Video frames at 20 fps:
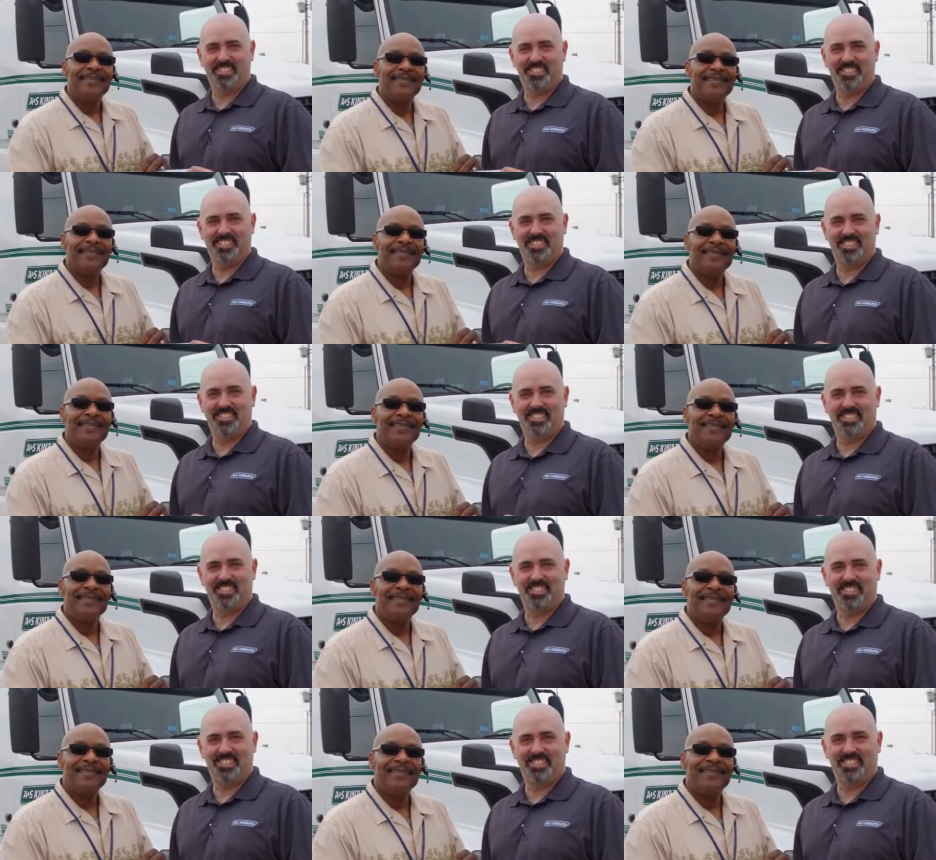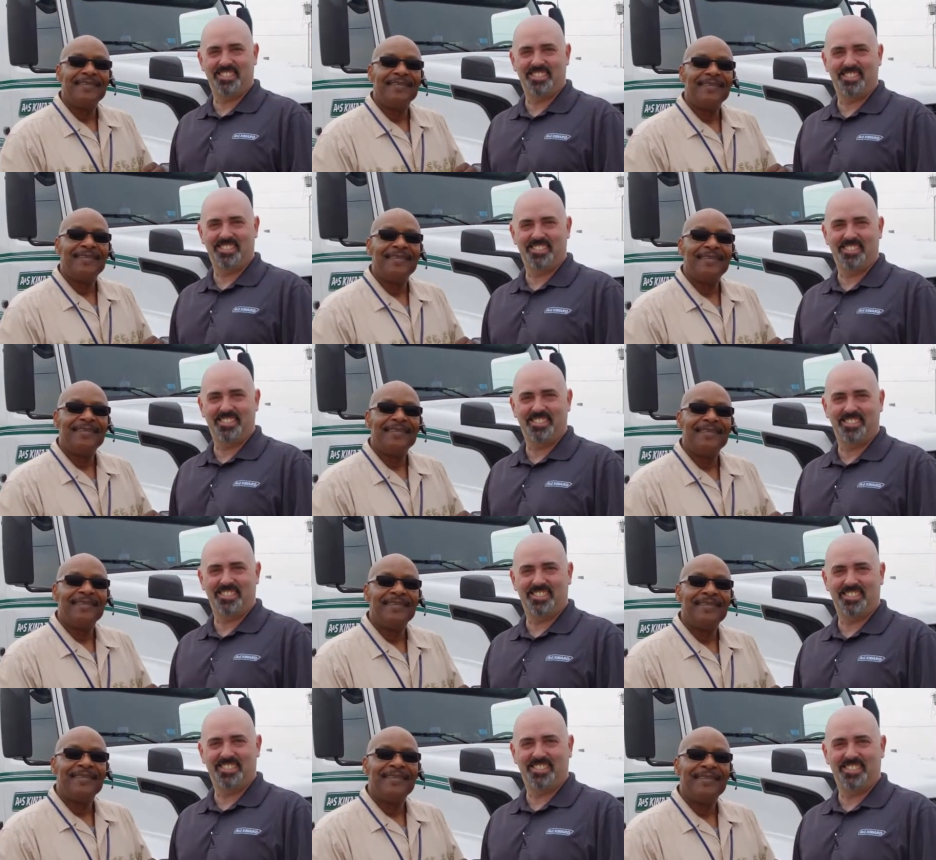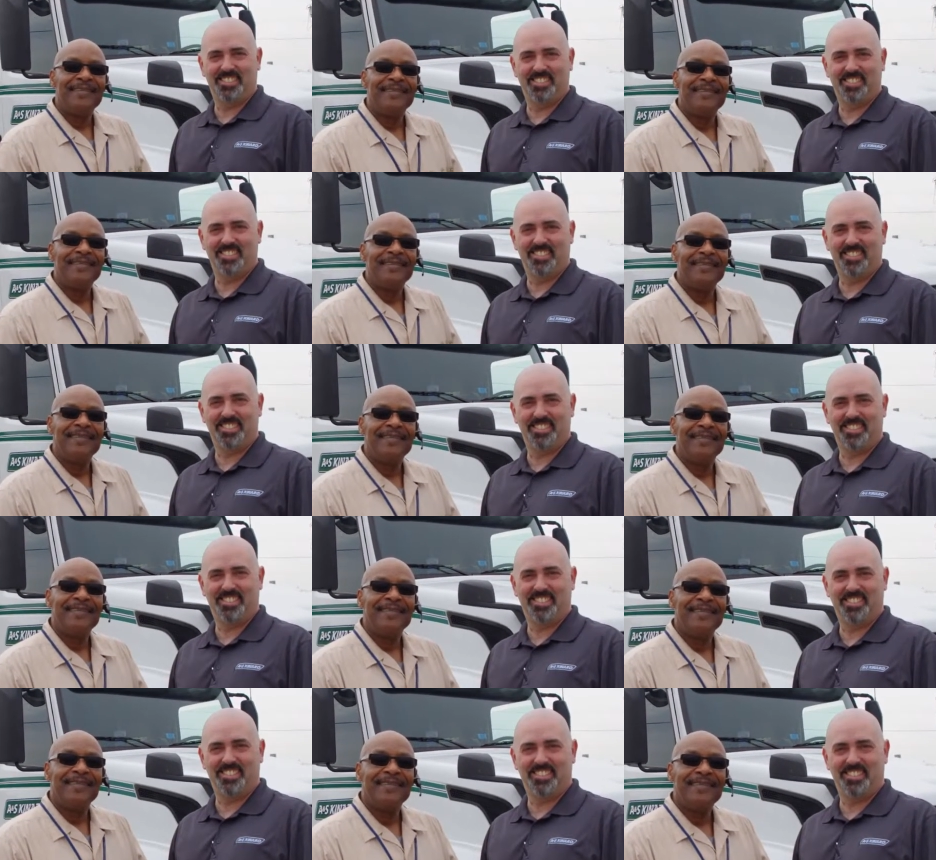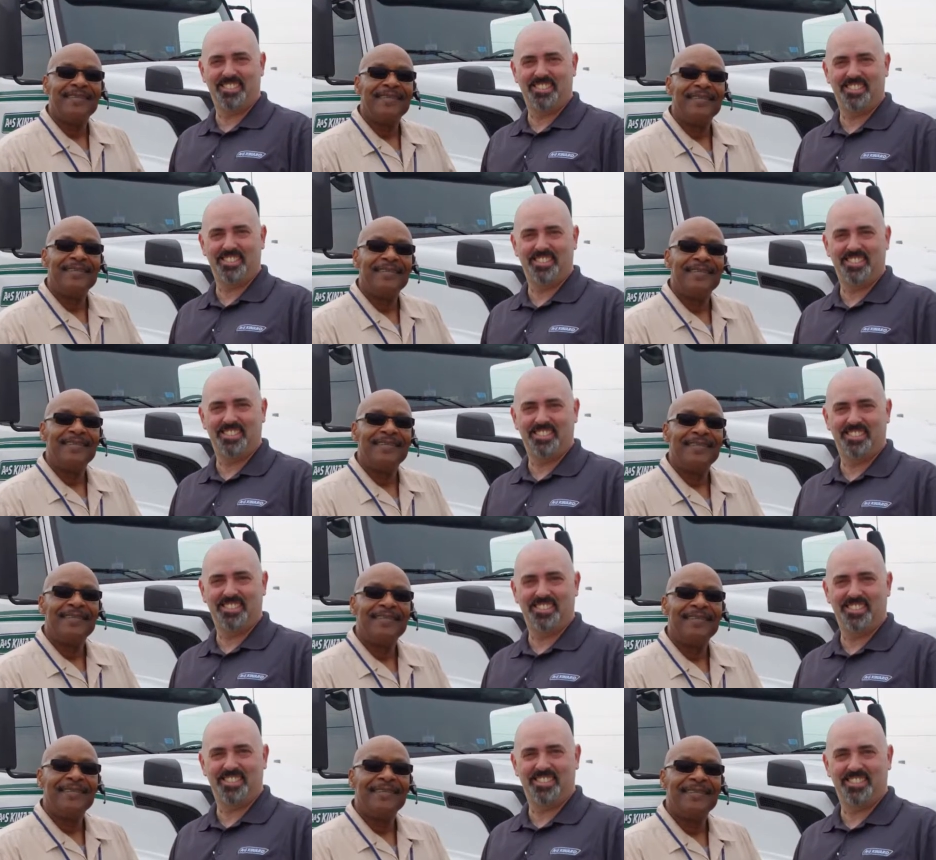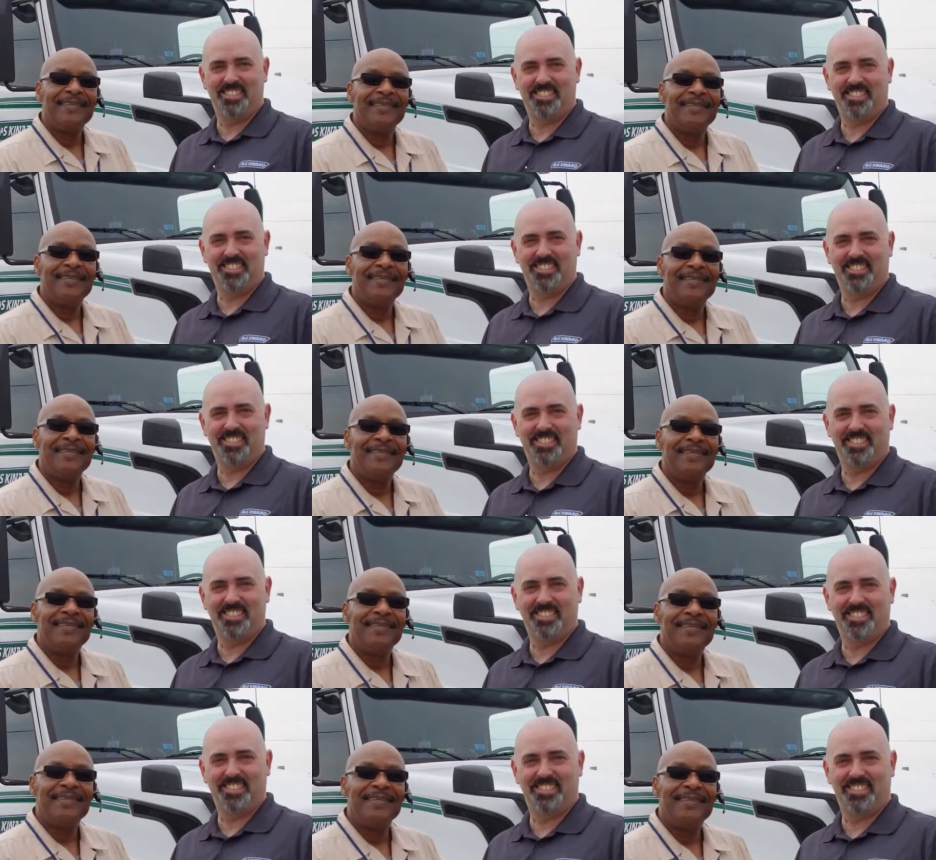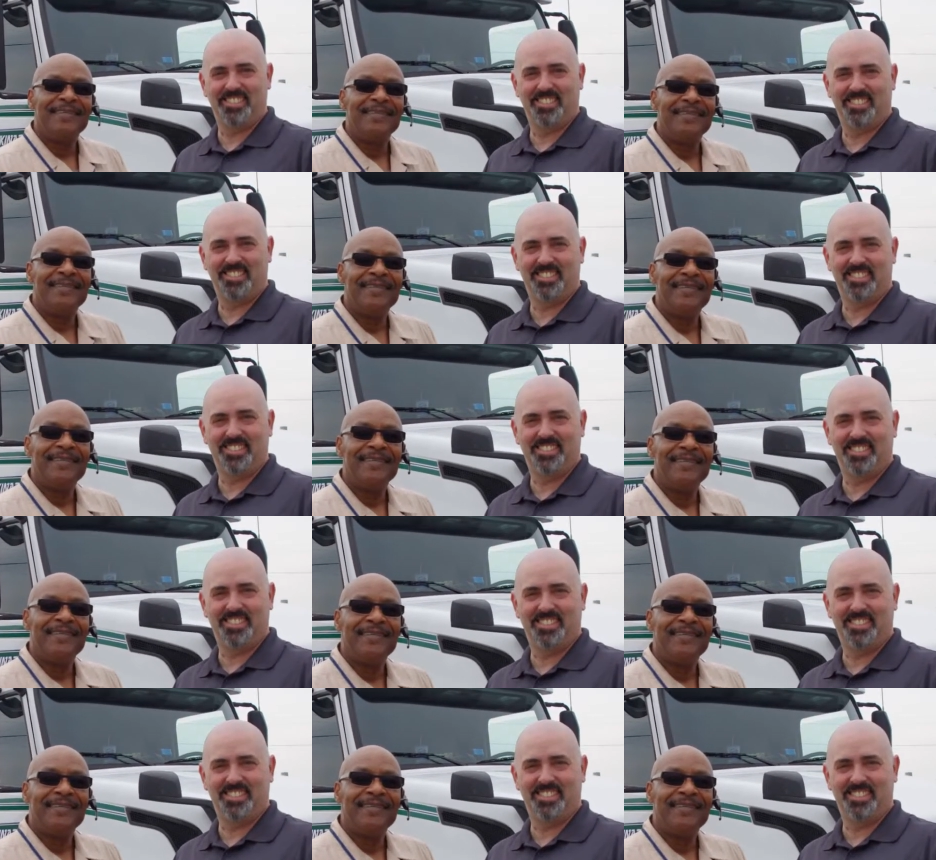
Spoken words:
(no one is talking)